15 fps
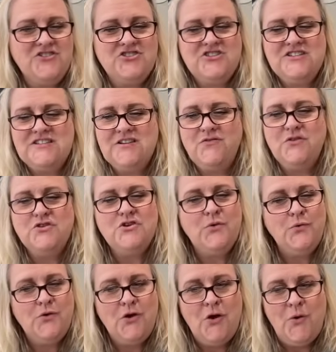If you
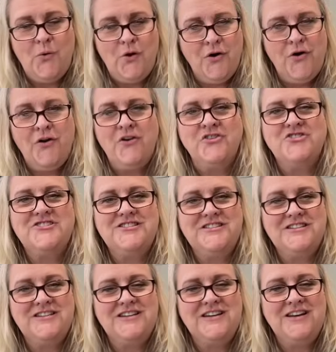don't know her,
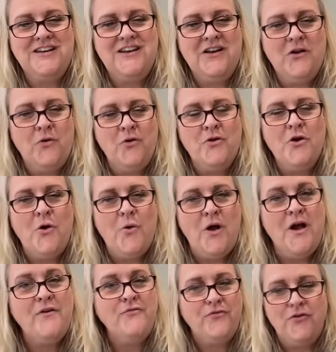or know
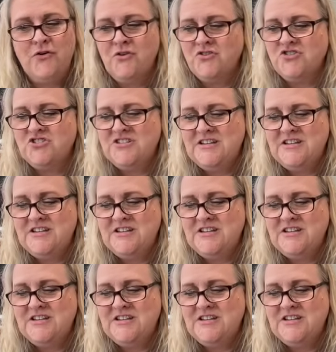of her,